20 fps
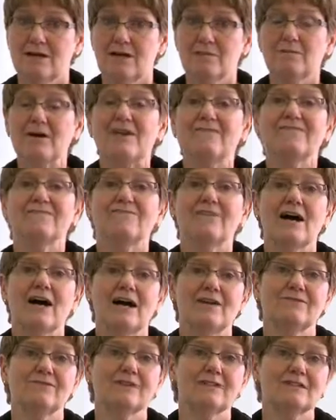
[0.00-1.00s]
by
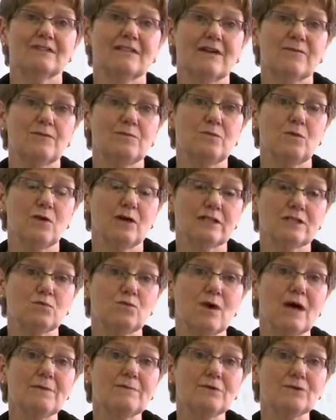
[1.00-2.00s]
5 to 7 points.
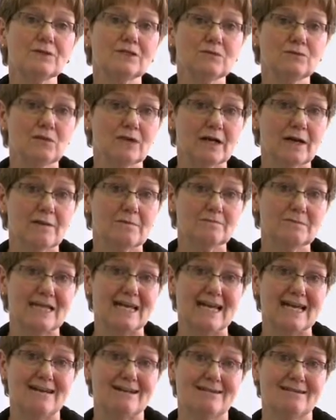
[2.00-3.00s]
One person went up
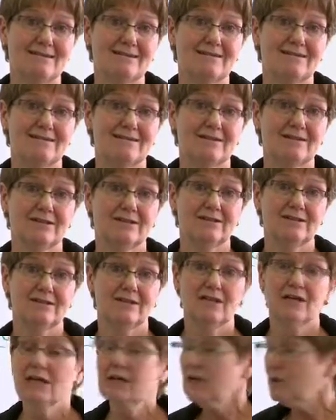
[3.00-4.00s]
10.
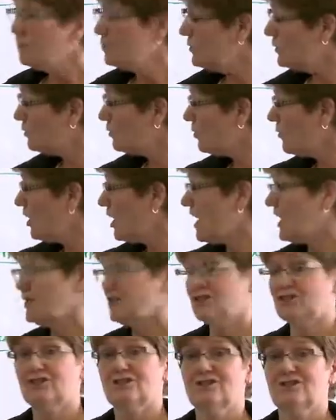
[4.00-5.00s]
We
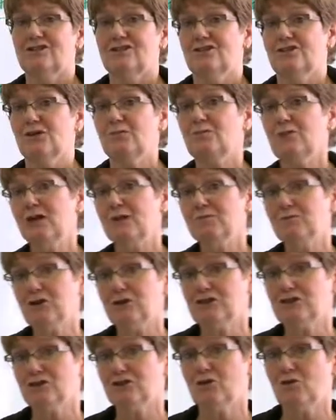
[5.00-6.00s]
watched their blood
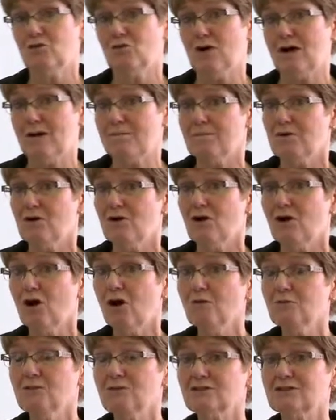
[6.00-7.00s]
pressure go up.
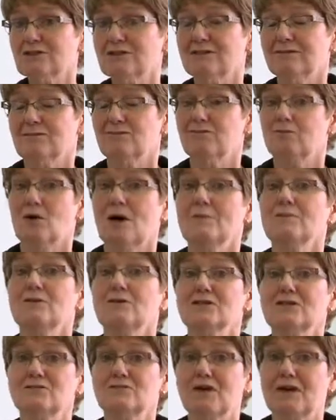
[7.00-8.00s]
One
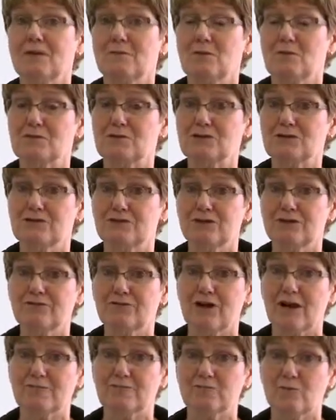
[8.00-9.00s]
person went up almost
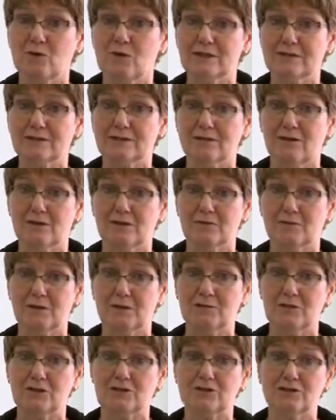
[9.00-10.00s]
35 points on their
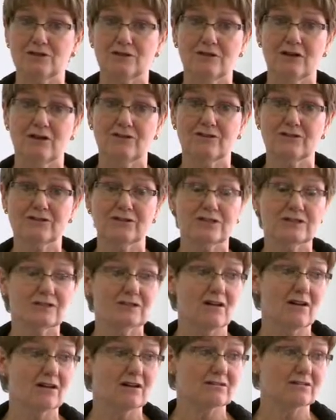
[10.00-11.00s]
blood pressure, on their
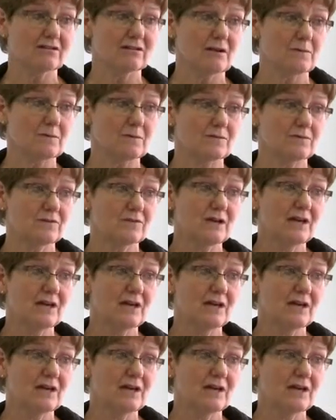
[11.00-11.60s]
systolic, their upper,